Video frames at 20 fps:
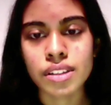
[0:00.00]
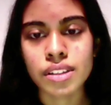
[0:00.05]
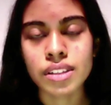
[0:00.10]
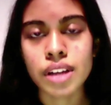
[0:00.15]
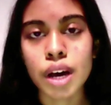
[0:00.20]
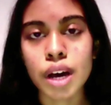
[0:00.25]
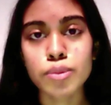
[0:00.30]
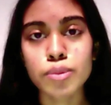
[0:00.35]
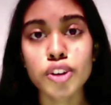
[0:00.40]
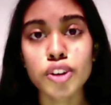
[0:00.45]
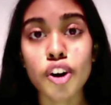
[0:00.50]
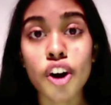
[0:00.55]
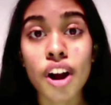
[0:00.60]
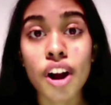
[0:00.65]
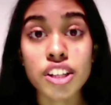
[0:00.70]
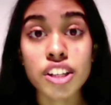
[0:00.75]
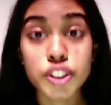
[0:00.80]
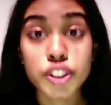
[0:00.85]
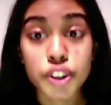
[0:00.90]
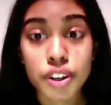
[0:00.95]
Times are
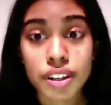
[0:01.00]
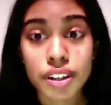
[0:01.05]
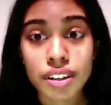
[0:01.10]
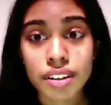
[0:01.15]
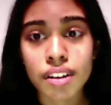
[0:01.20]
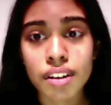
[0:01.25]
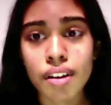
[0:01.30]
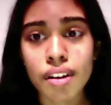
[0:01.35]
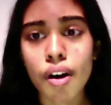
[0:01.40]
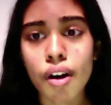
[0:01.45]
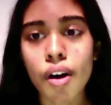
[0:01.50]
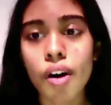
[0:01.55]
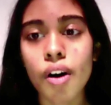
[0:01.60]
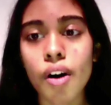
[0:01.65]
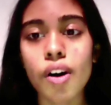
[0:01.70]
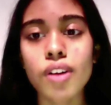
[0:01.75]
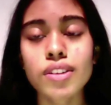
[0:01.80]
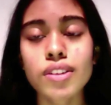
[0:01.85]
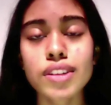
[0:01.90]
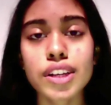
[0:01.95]
uncertain,
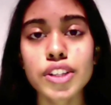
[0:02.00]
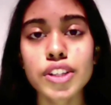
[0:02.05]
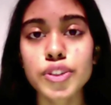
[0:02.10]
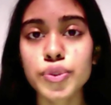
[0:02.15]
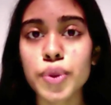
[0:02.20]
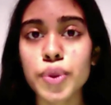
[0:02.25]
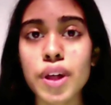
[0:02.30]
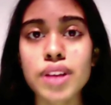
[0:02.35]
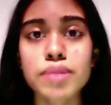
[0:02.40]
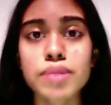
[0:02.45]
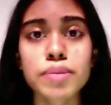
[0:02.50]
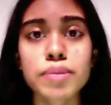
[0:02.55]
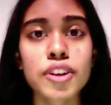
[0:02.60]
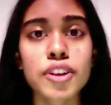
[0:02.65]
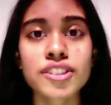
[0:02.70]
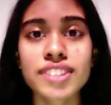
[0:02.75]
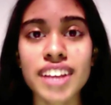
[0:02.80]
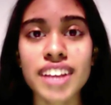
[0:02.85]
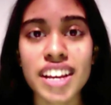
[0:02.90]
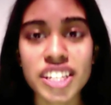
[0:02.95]
online school has
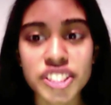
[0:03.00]
made us